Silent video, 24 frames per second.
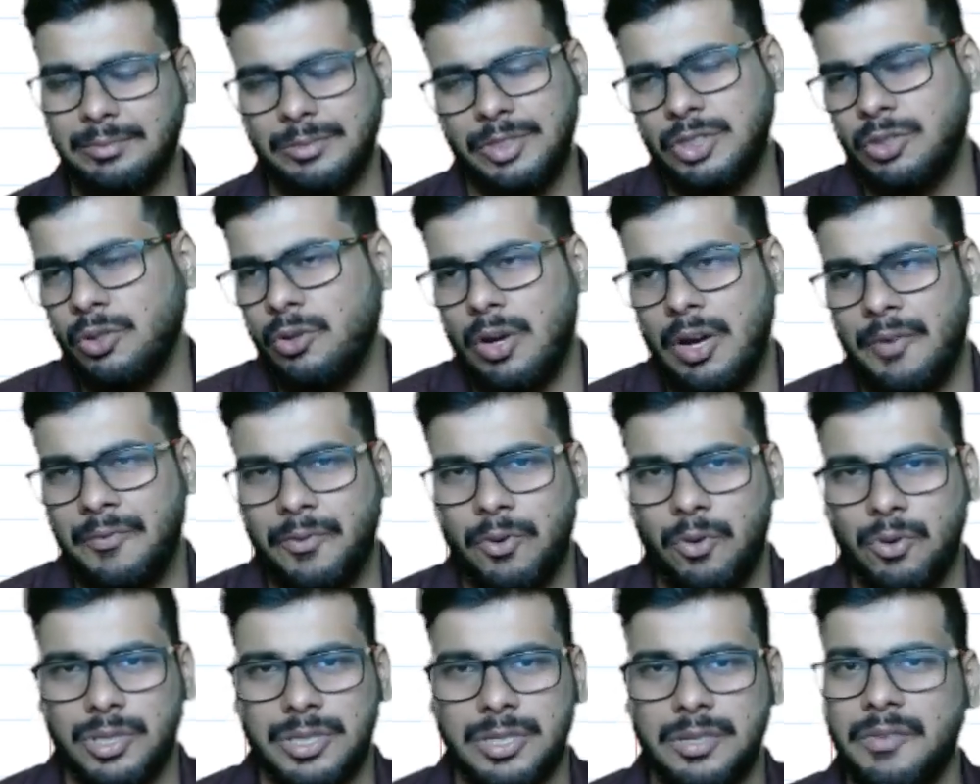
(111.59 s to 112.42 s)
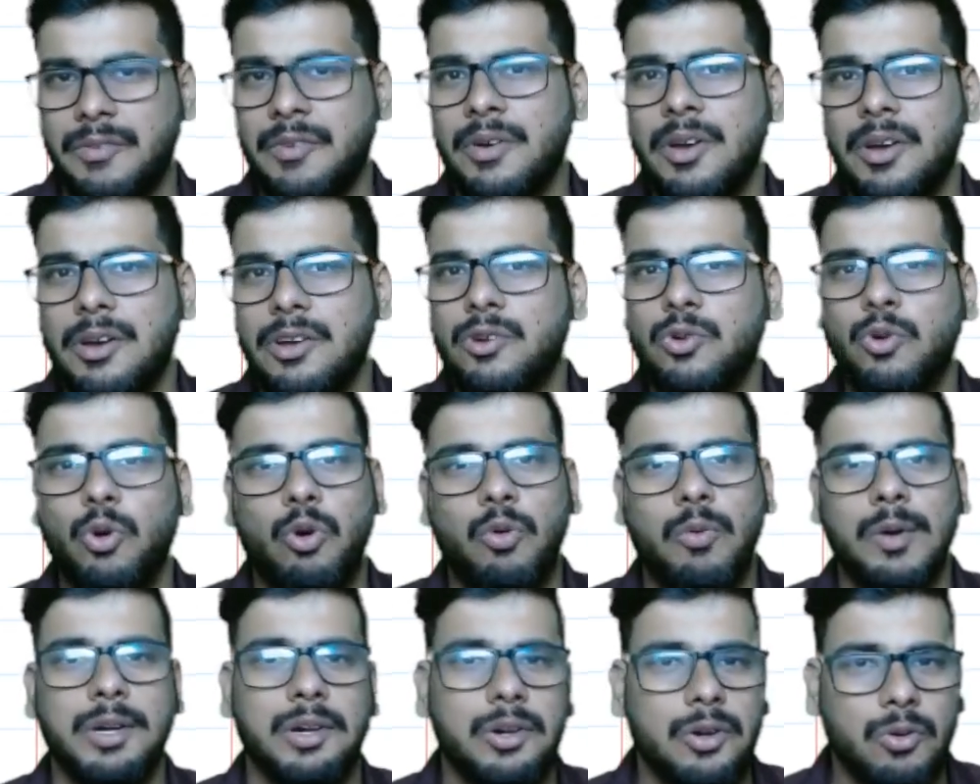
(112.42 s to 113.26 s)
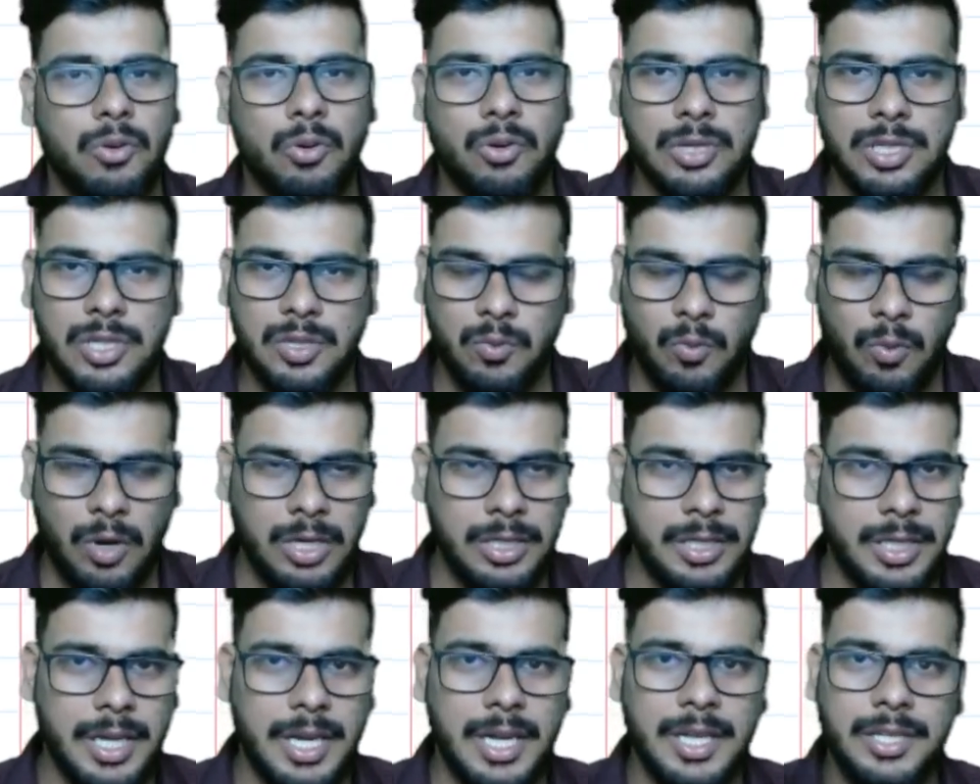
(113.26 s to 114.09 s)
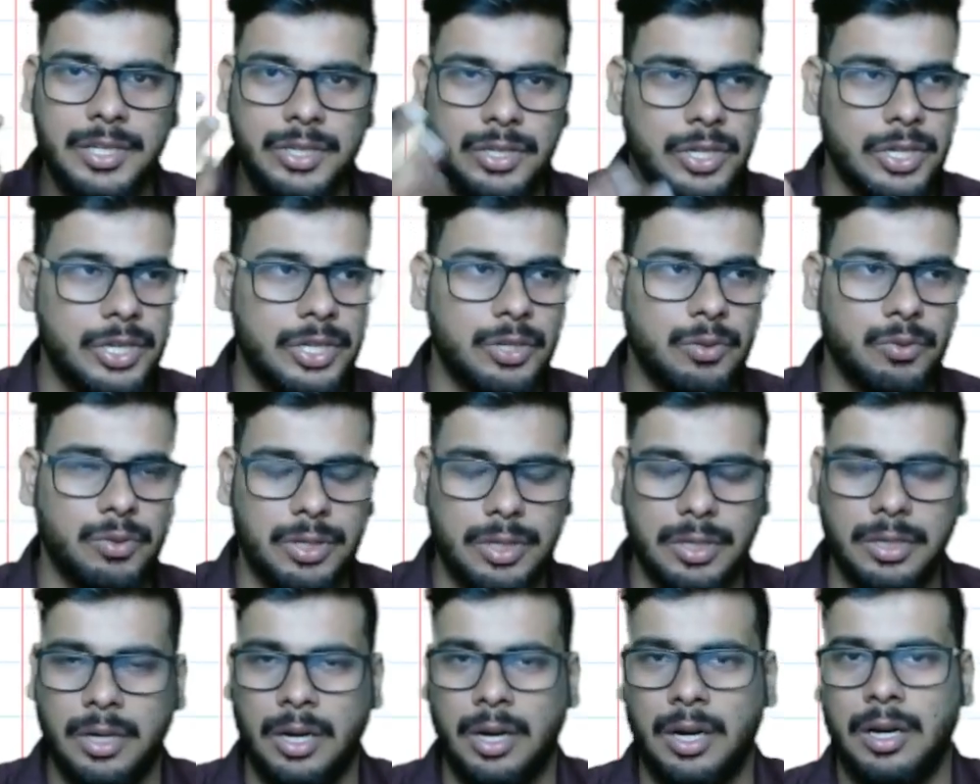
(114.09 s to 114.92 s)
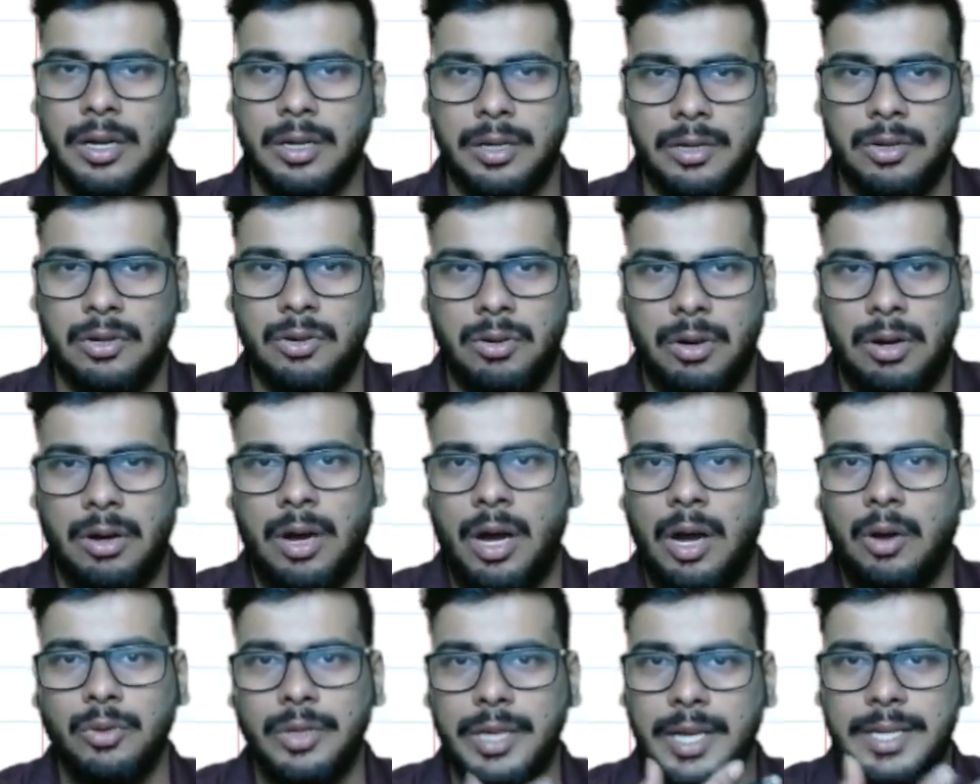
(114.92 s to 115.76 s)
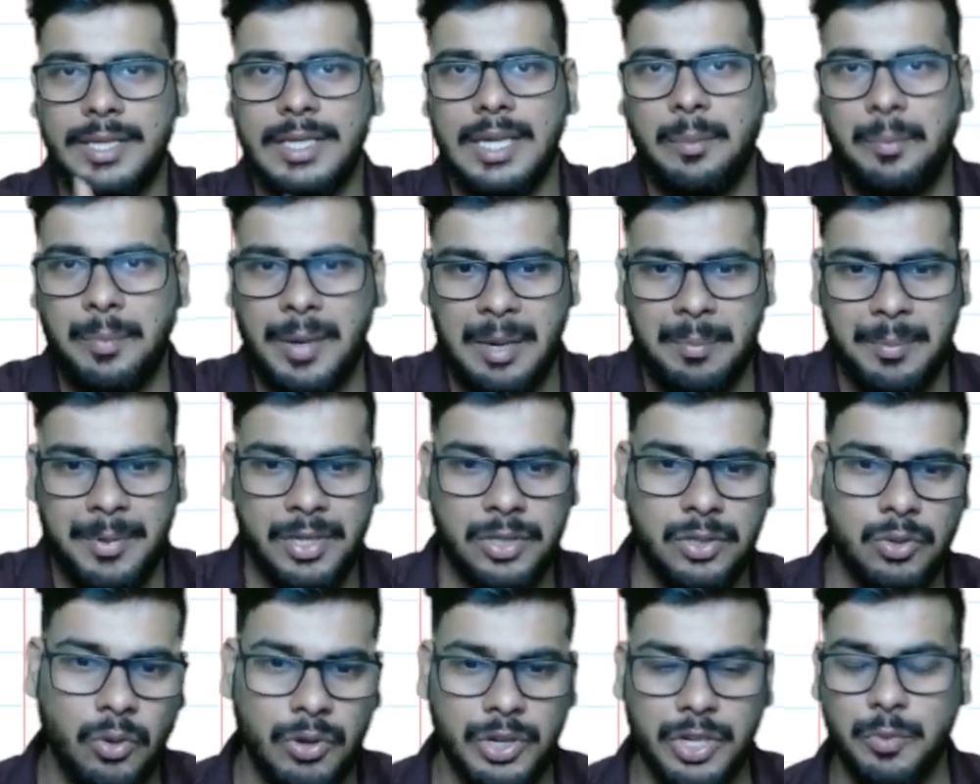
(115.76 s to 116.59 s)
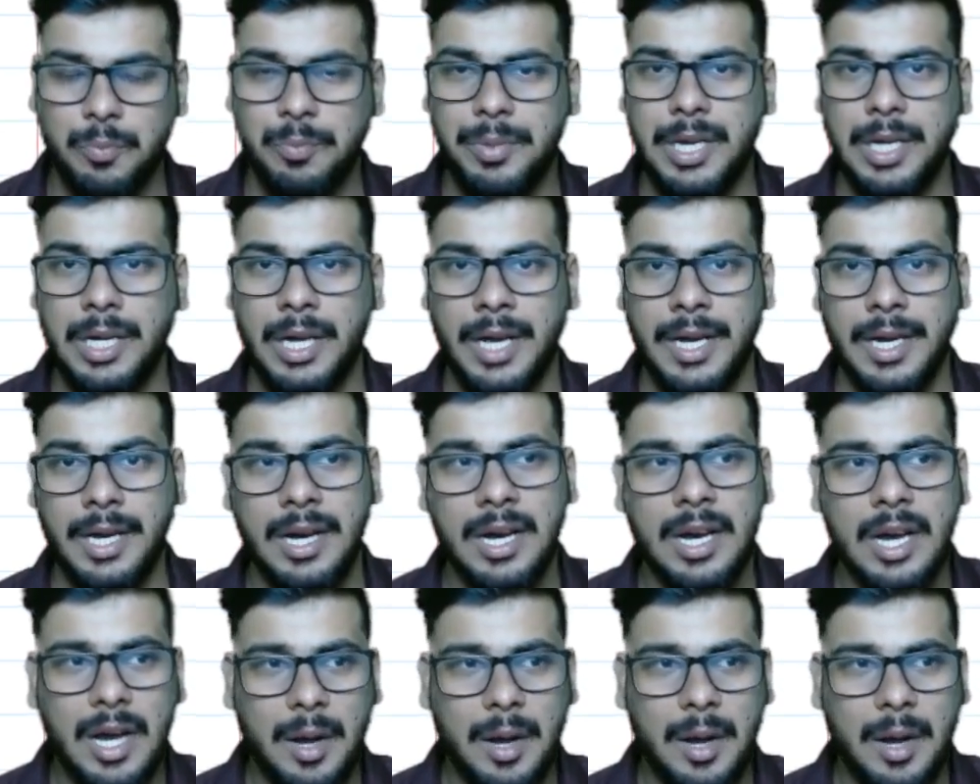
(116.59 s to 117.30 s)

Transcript: So, of course, no one knows what the institute, how the exam paper is going to be like.